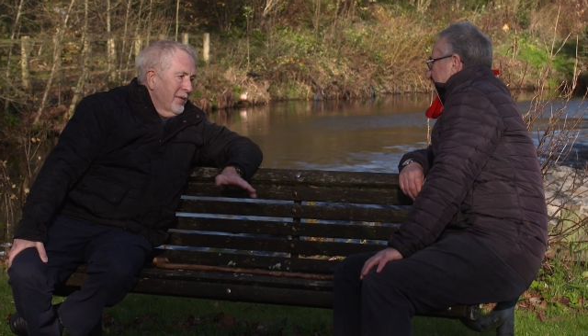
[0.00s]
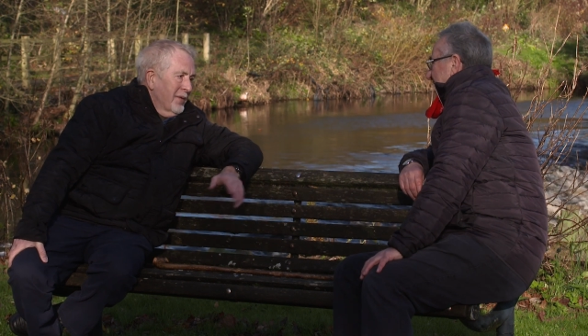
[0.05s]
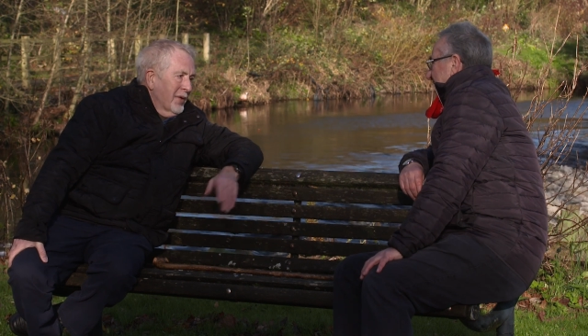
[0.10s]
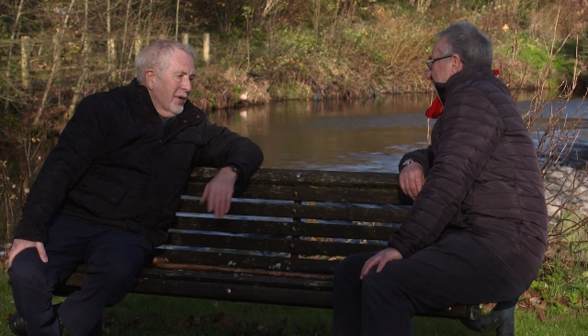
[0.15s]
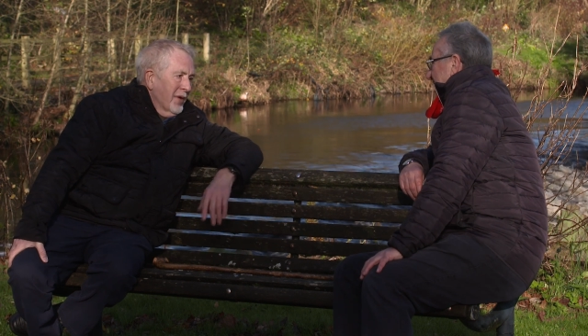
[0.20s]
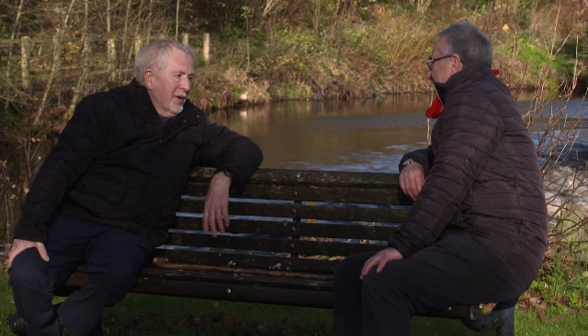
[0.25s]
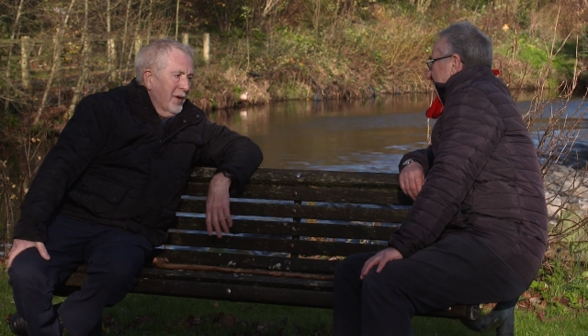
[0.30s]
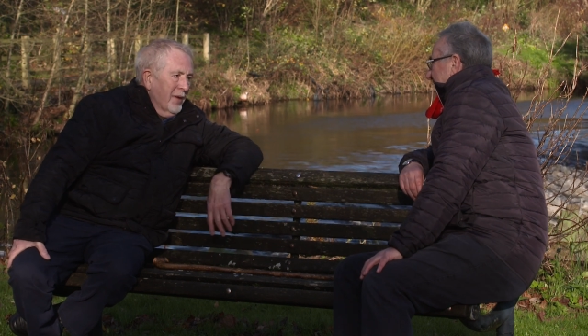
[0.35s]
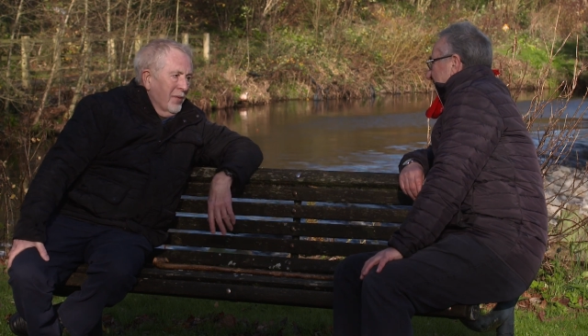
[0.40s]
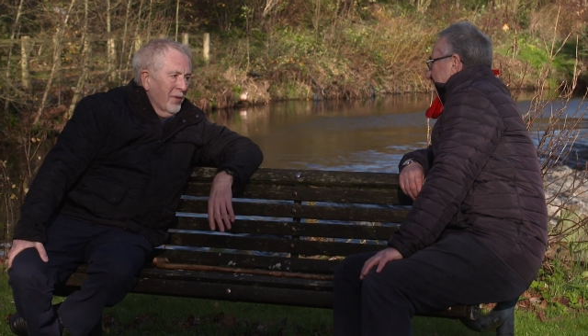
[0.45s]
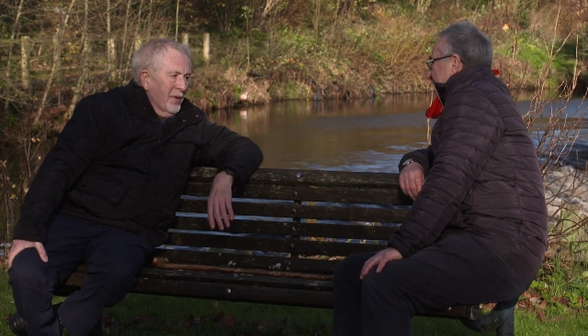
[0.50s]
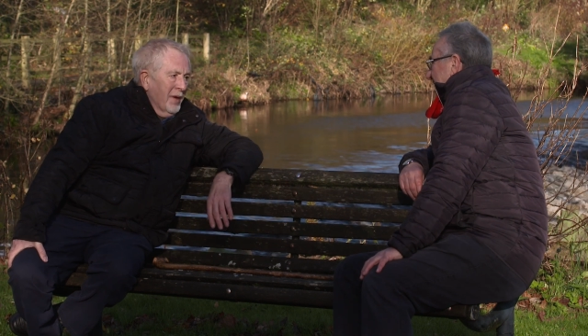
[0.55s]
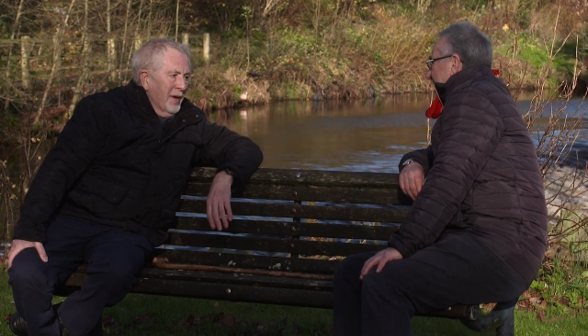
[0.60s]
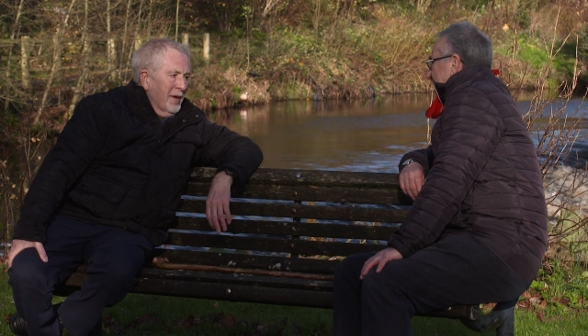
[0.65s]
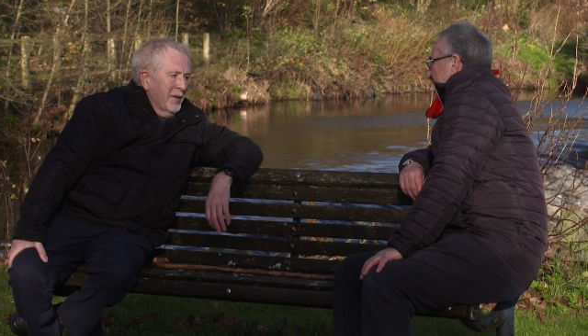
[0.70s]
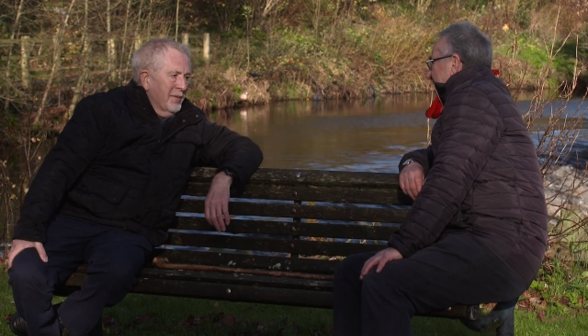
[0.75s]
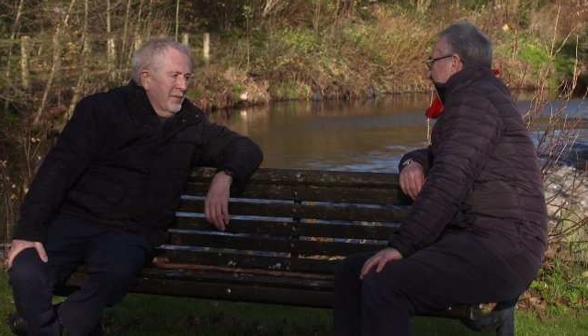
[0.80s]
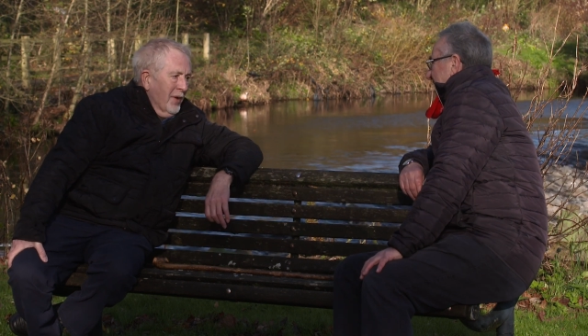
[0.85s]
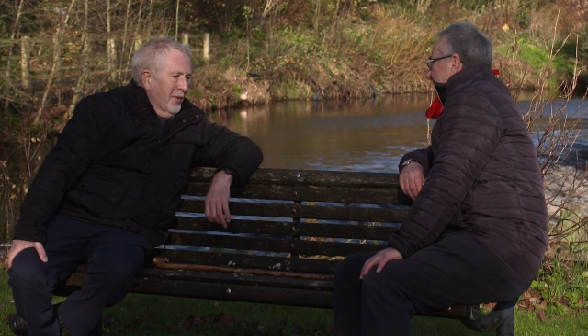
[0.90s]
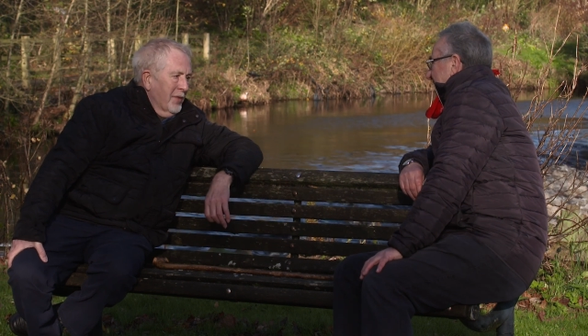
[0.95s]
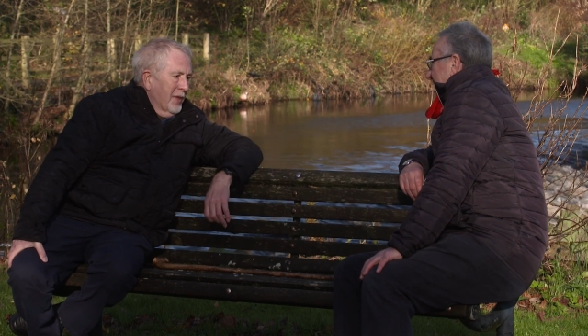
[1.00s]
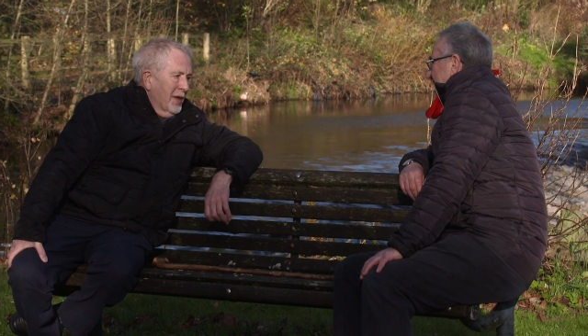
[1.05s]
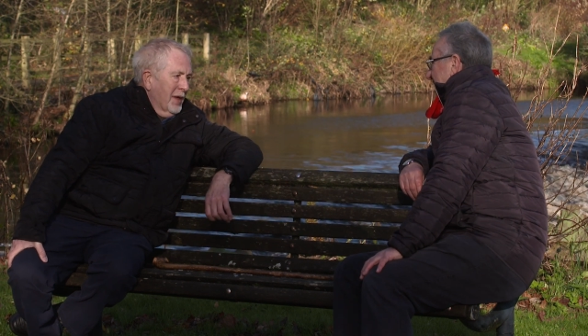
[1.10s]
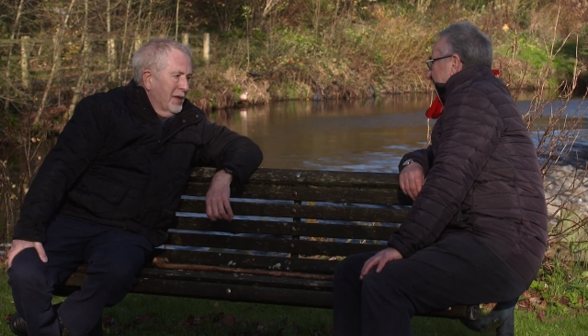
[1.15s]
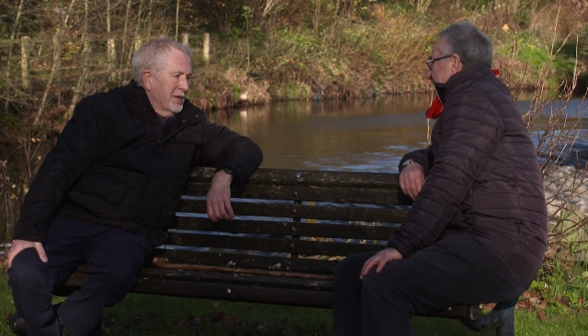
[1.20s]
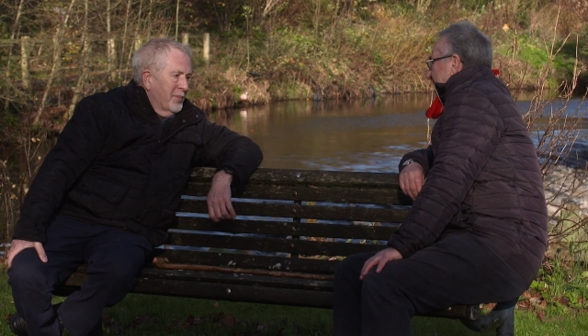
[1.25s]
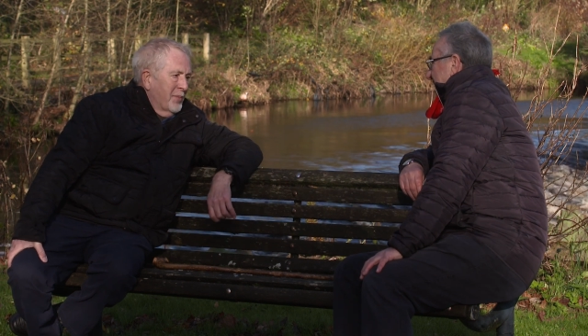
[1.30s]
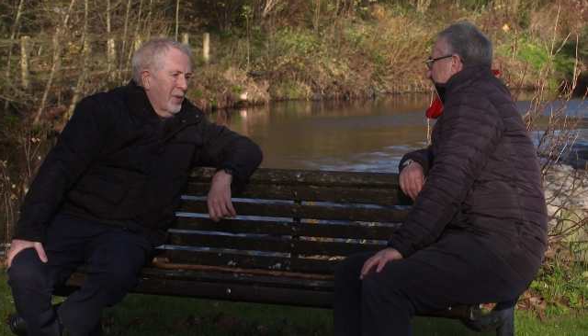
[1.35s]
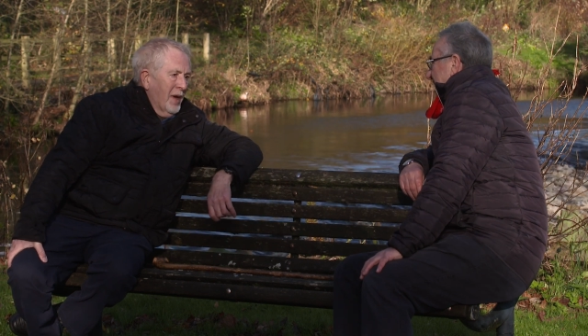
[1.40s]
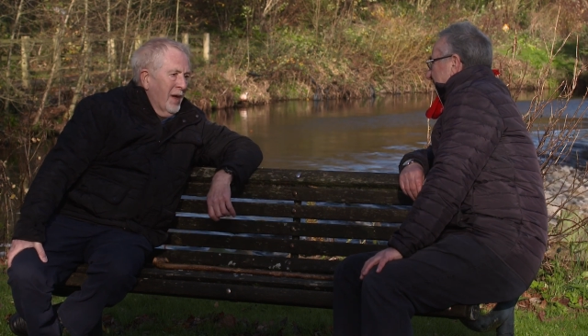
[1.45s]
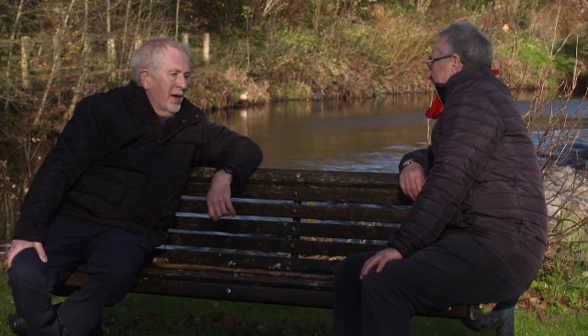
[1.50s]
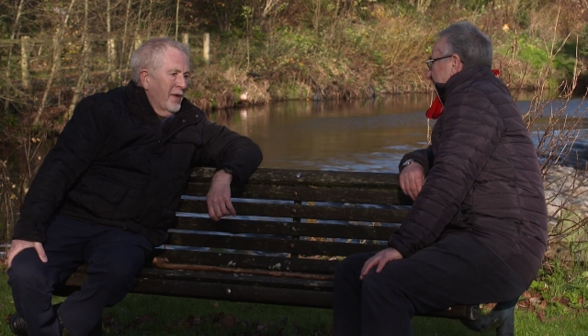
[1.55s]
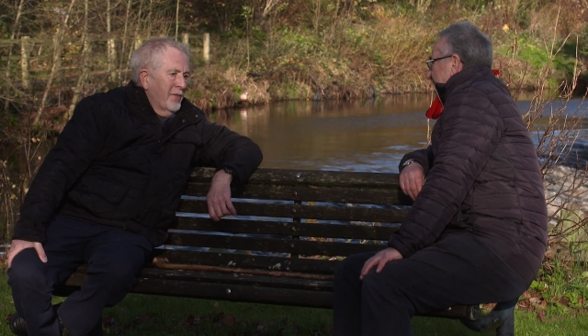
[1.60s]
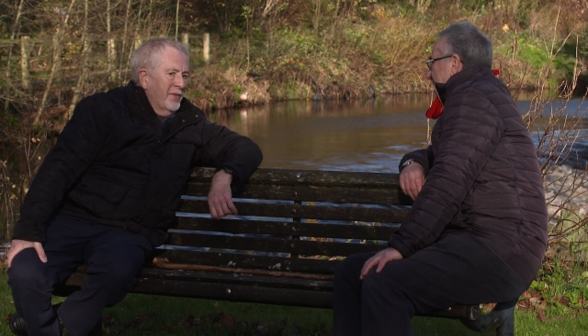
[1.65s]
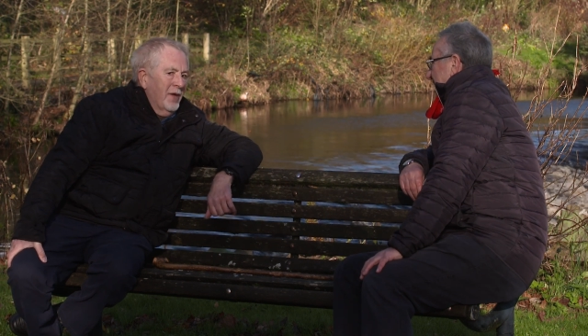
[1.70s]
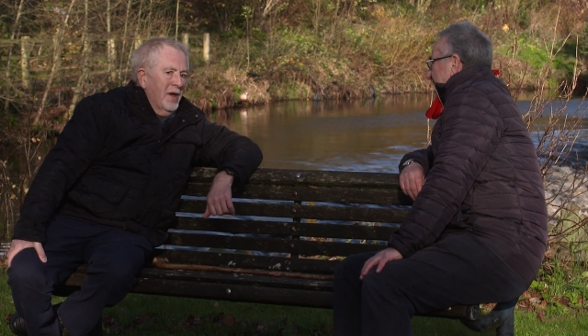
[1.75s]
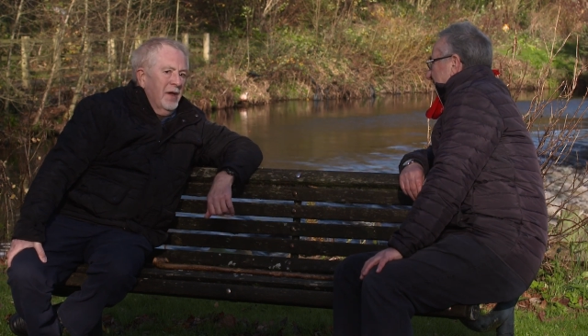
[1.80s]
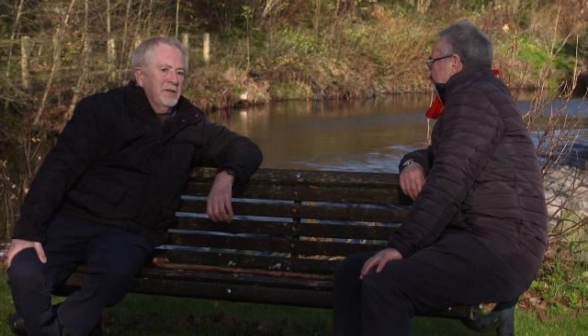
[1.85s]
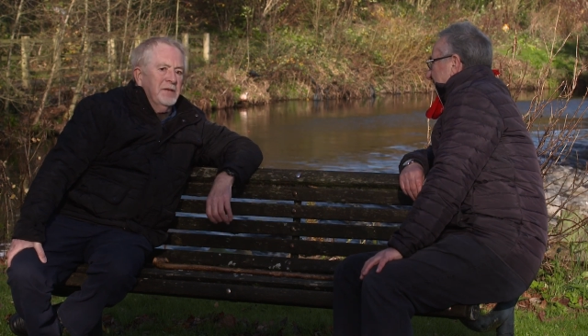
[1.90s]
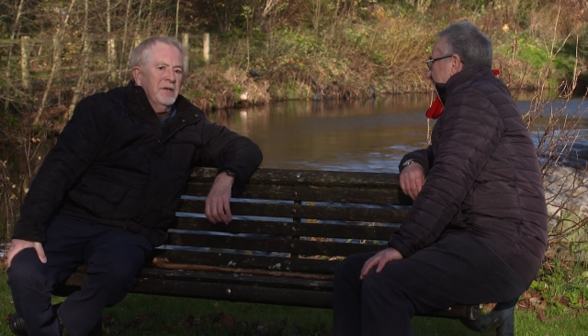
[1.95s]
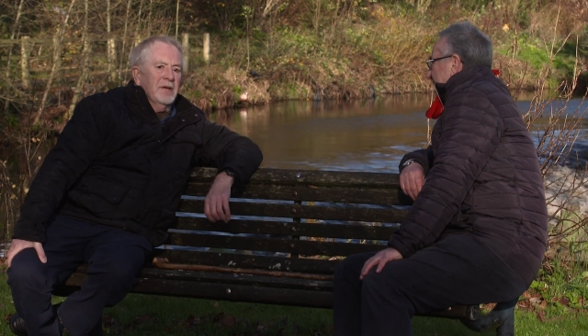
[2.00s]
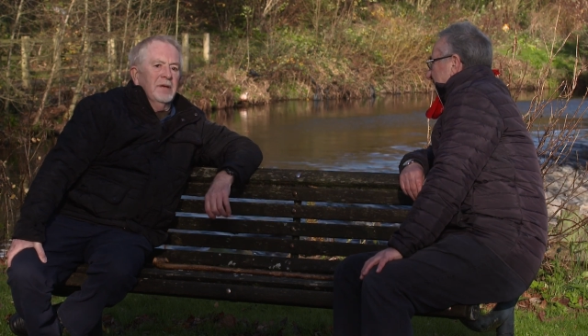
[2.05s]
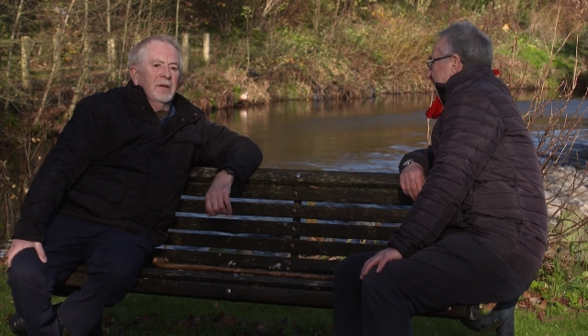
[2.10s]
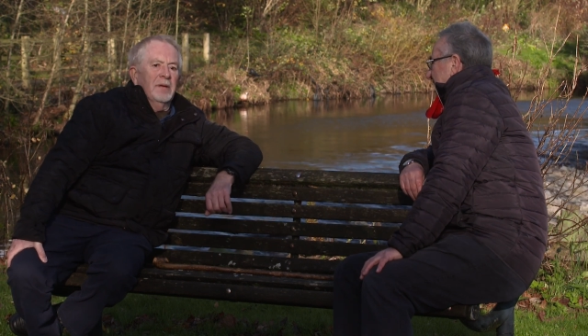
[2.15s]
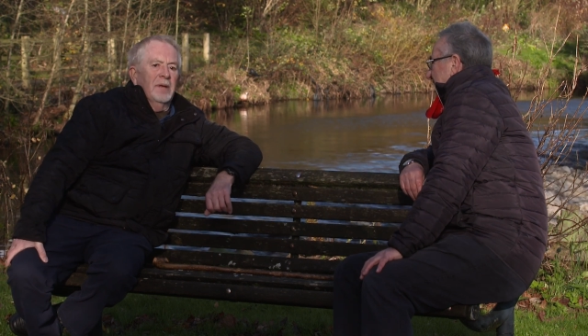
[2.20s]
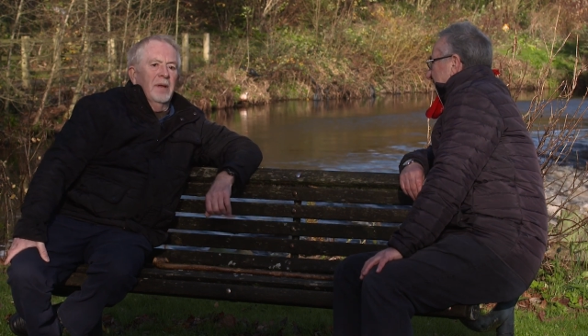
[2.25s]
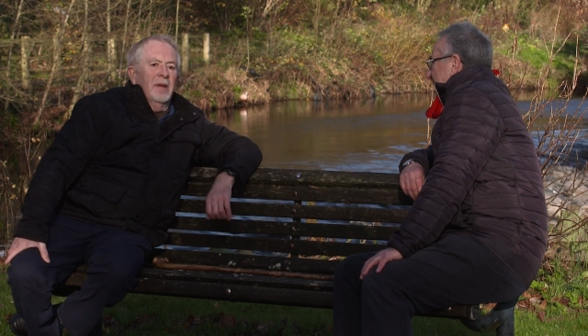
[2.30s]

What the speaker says: down to where he'd done that bit of fishing.